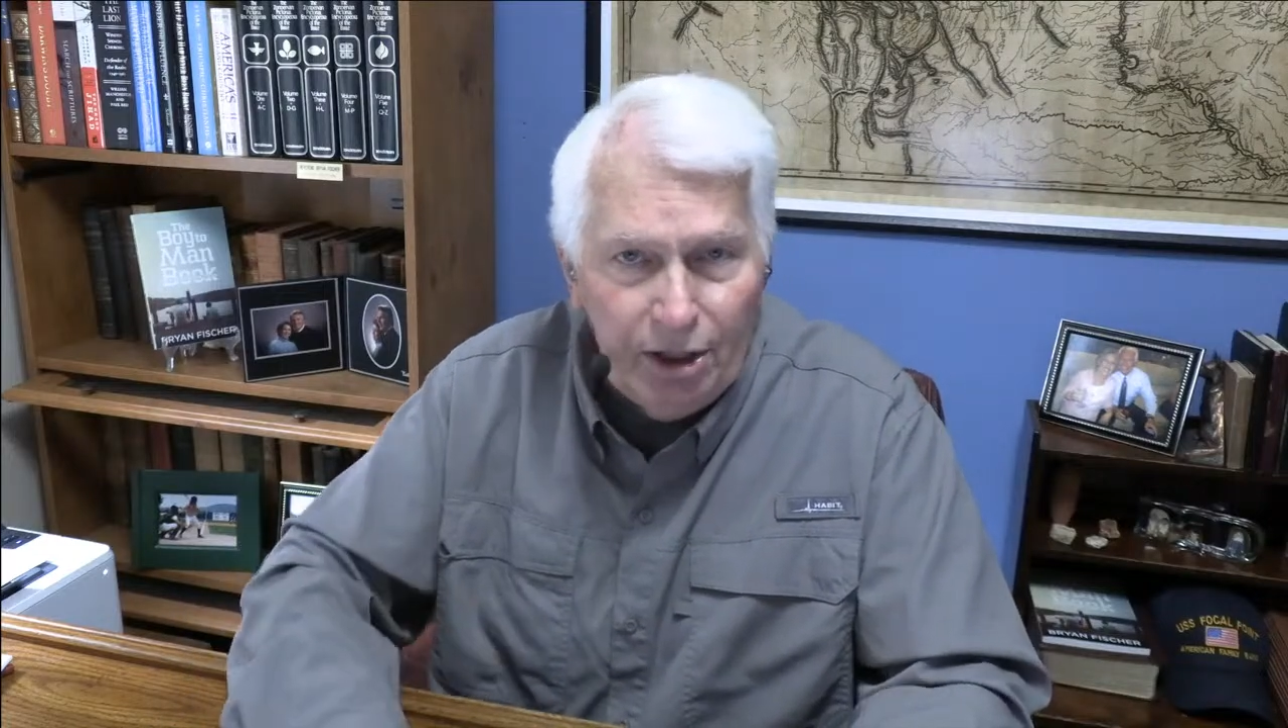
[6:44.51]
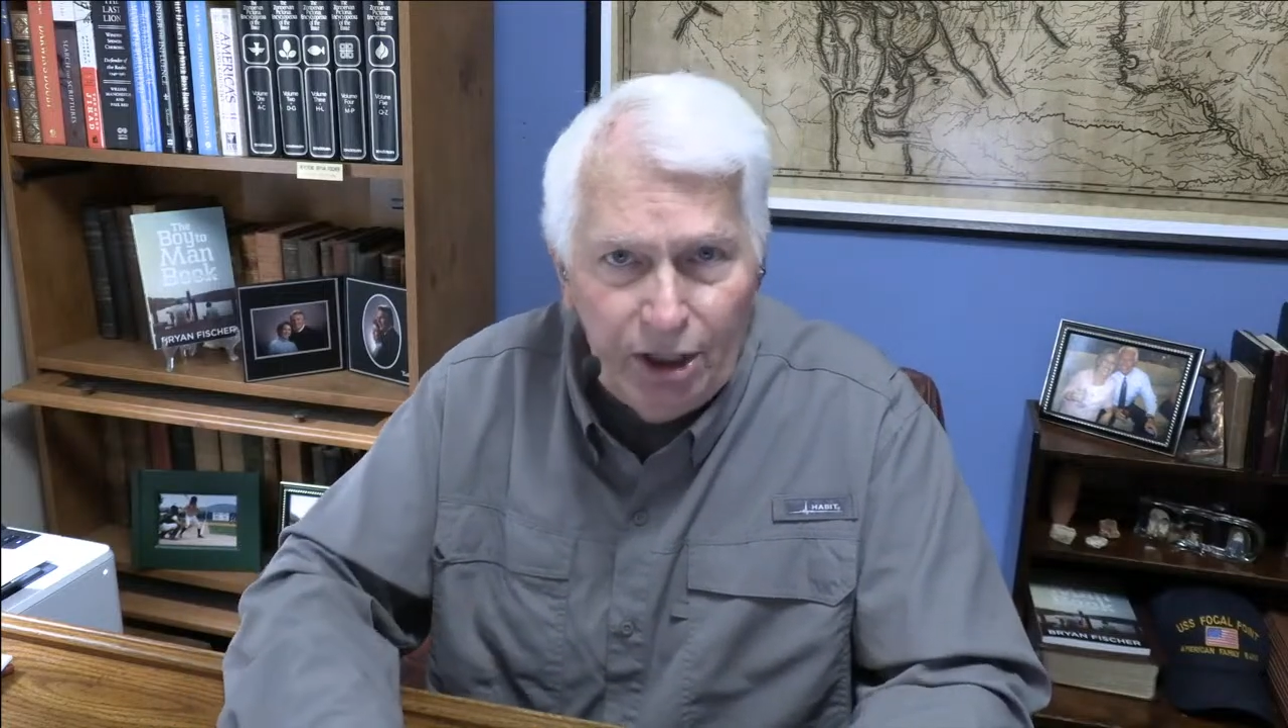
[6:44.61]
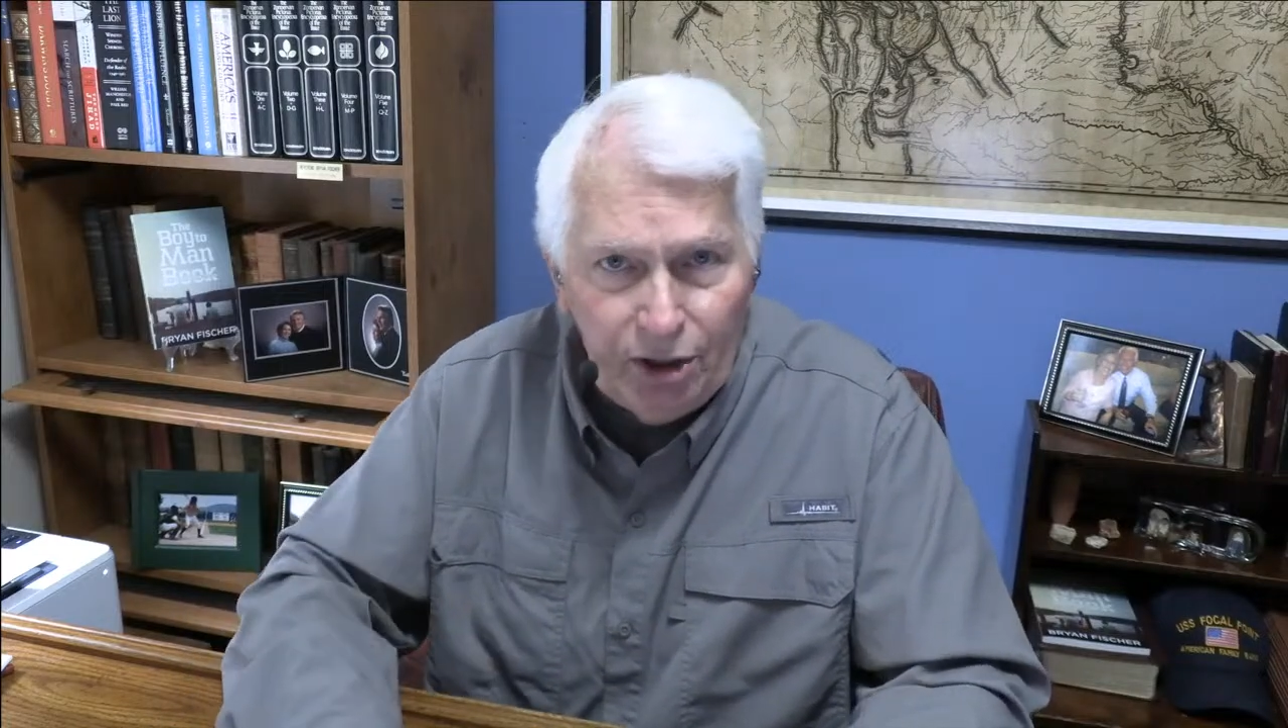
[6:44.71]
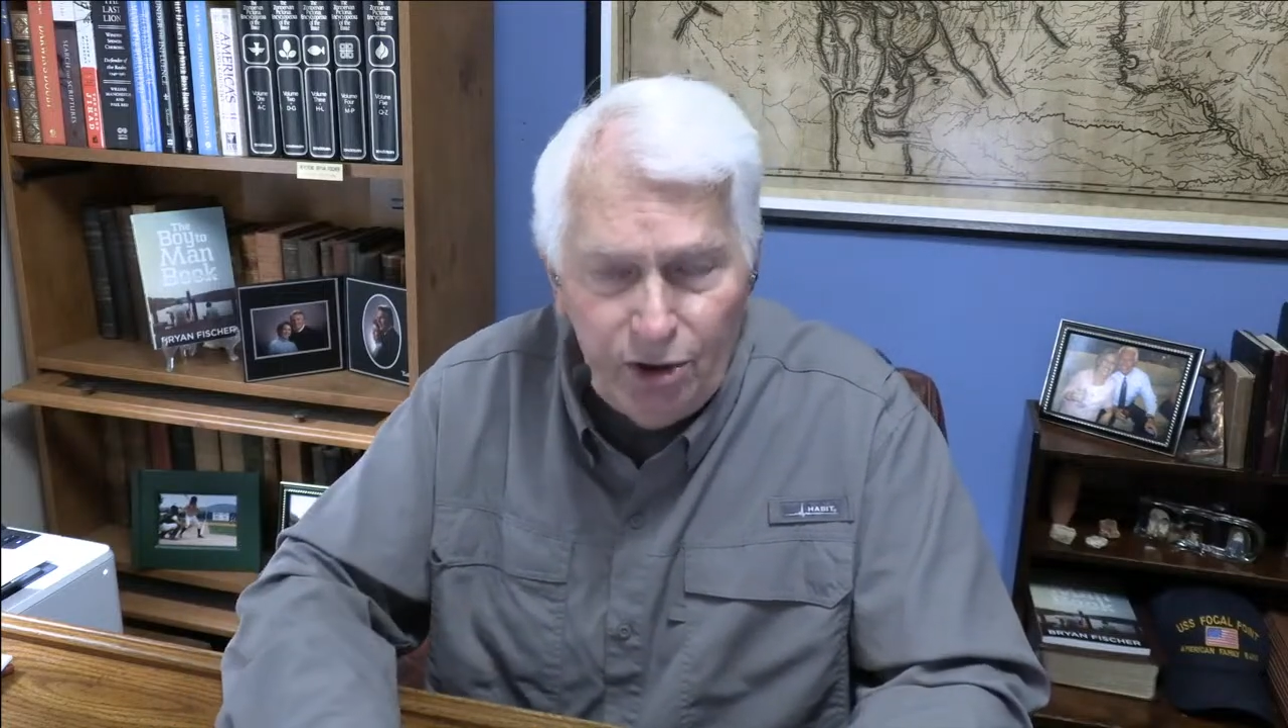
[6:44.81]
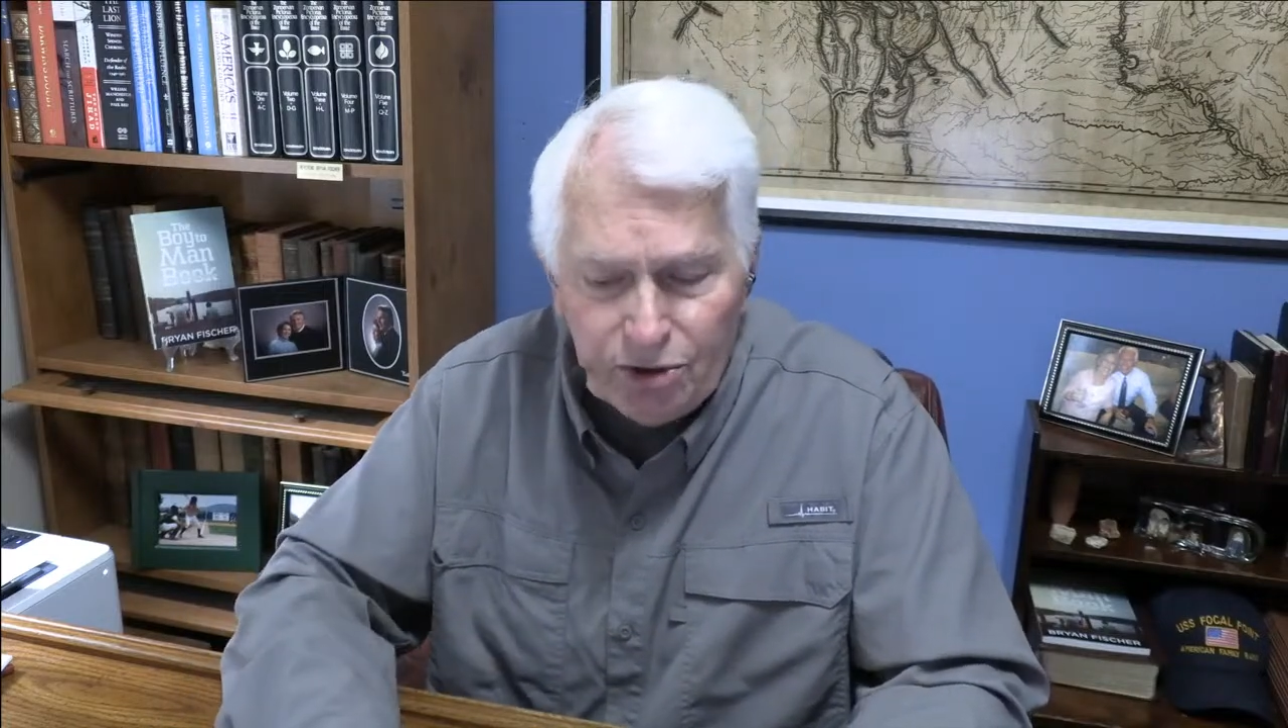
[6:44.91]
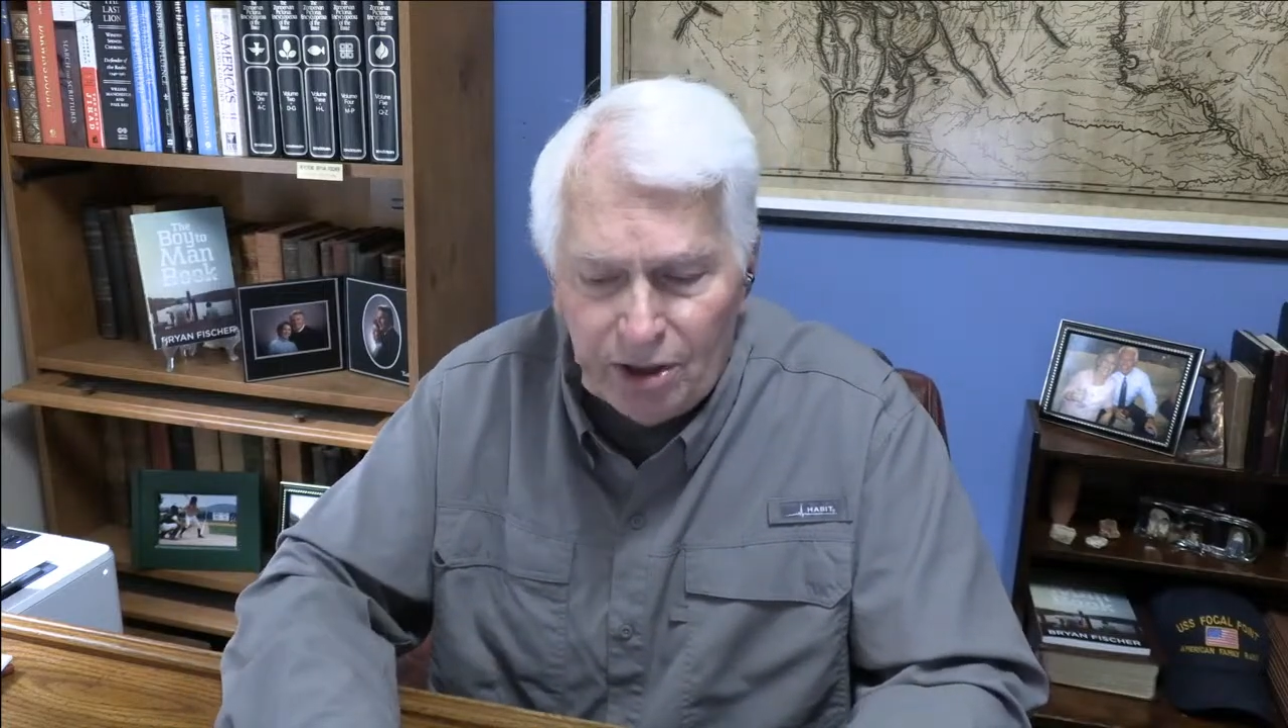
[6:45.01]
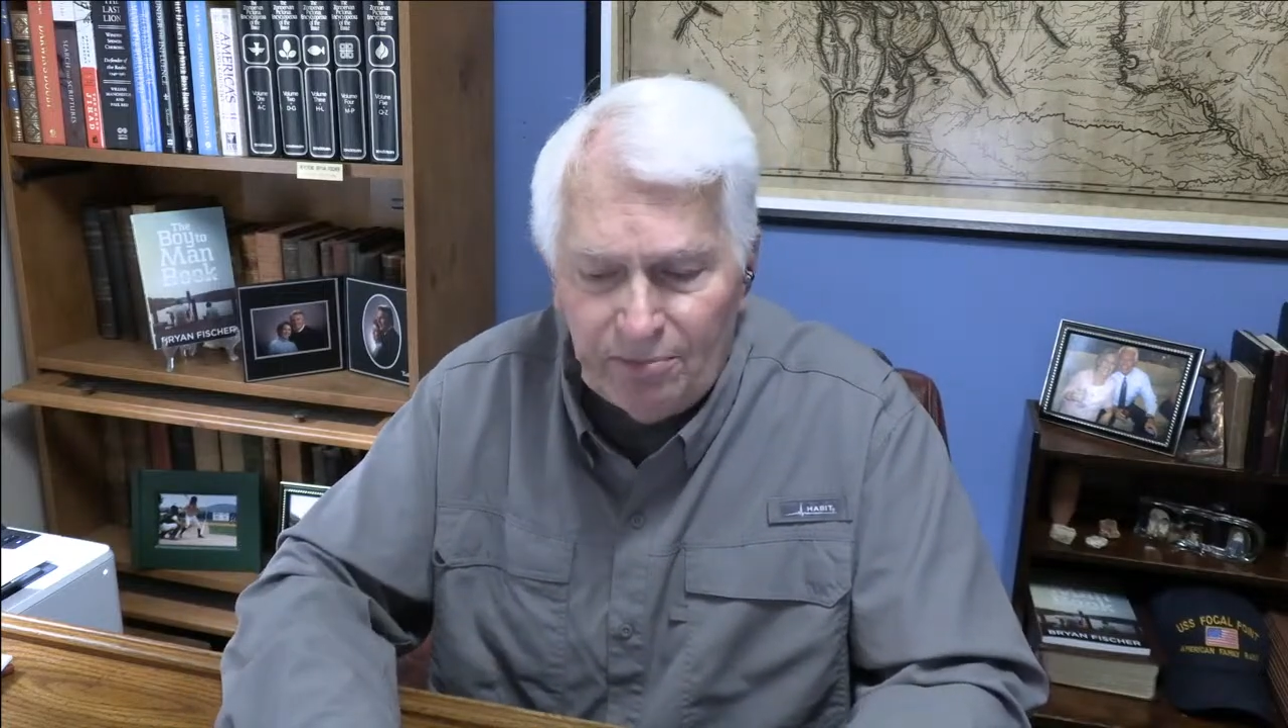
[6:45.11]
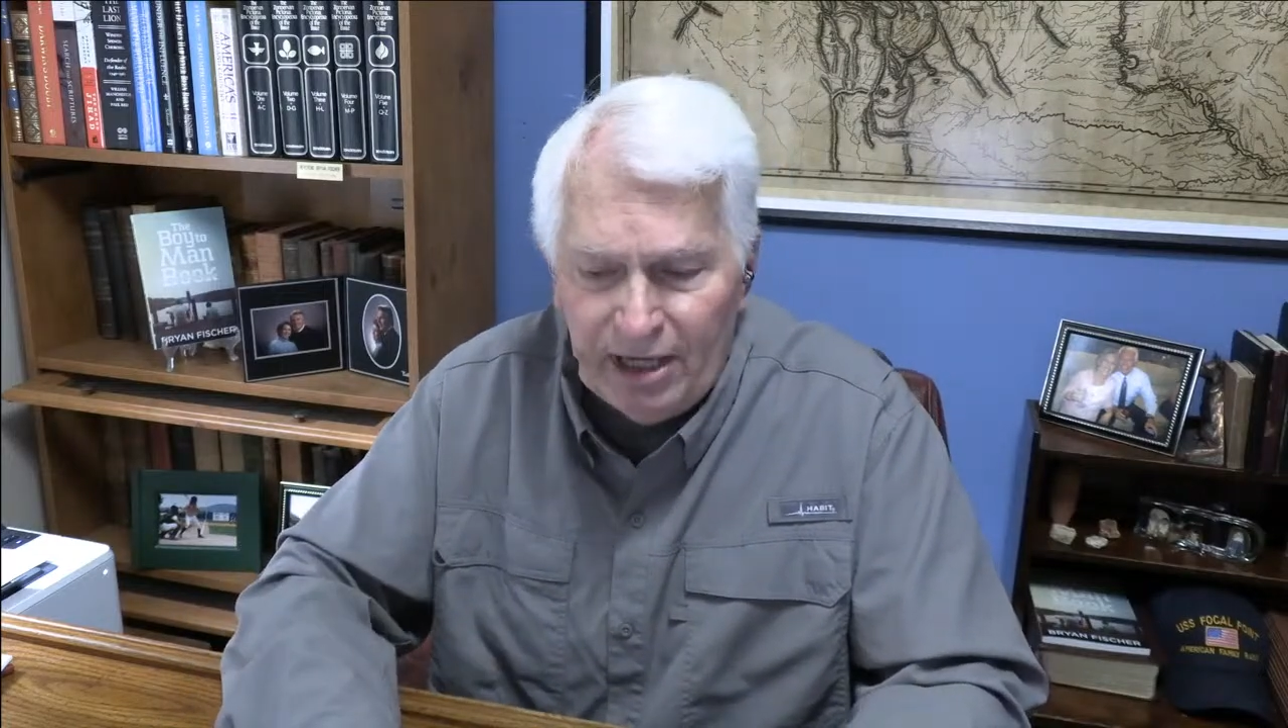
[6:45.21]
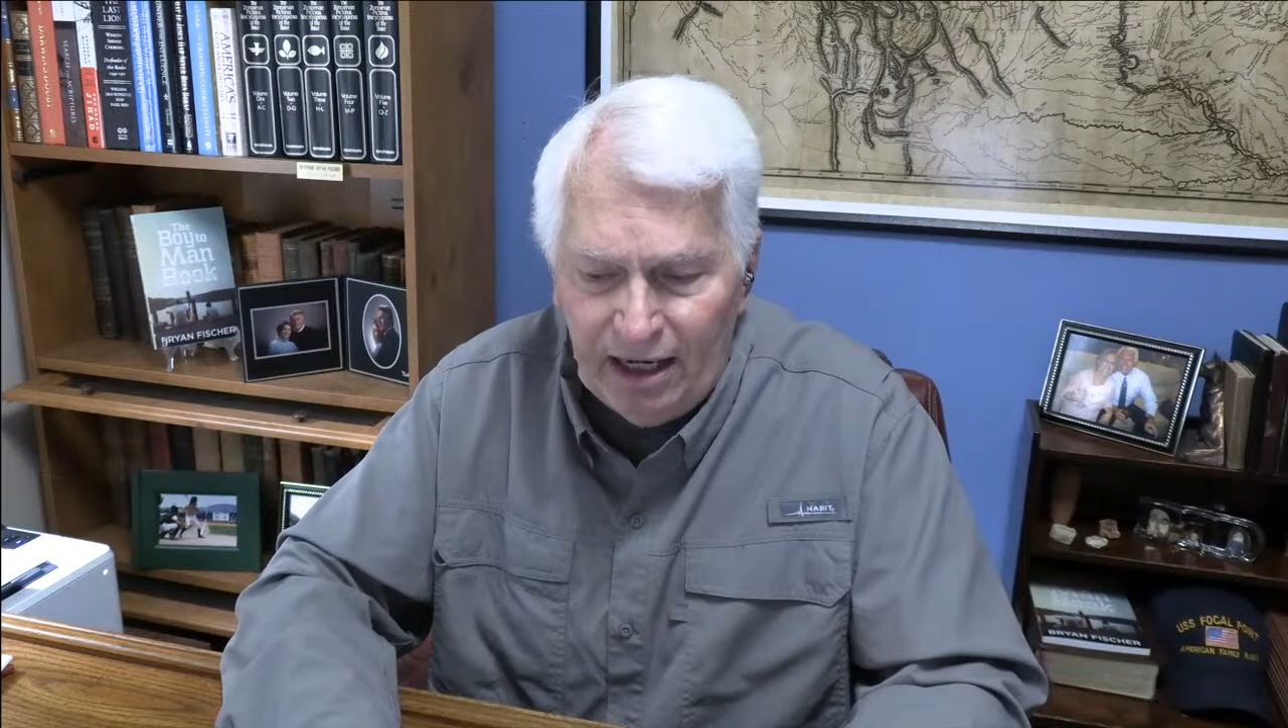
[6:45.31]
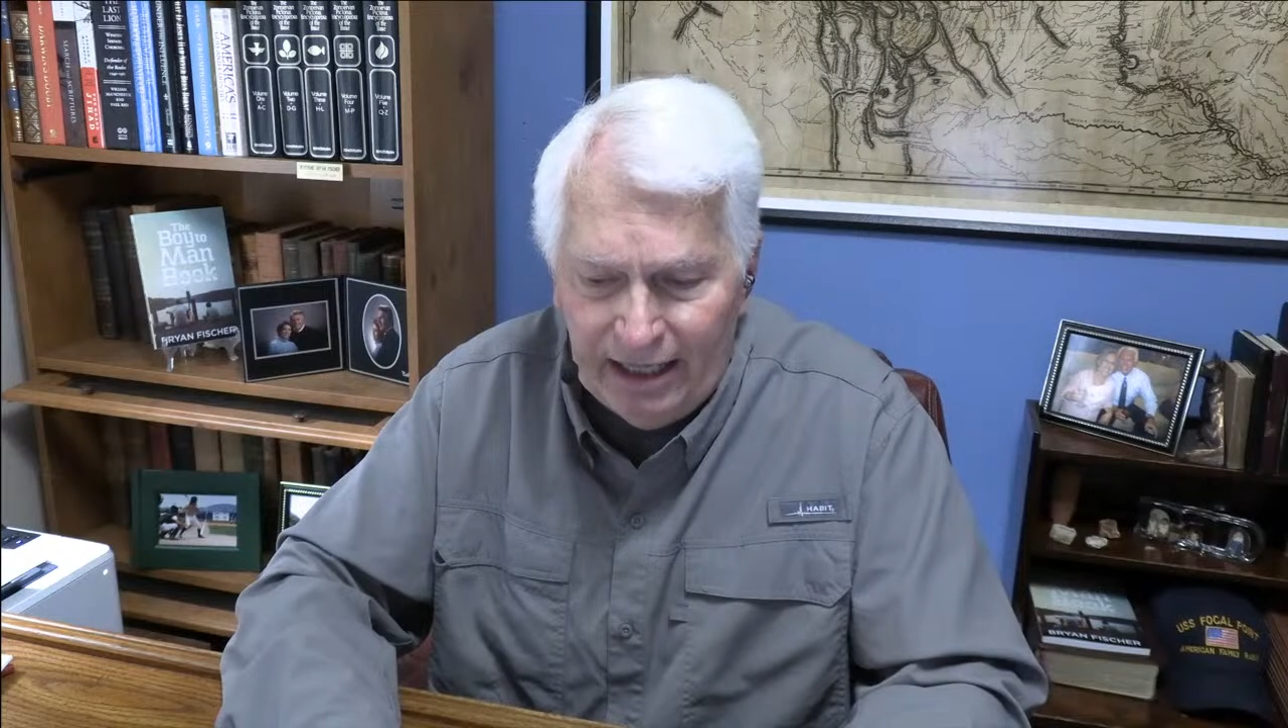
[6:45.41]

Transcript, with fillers: going to do someday,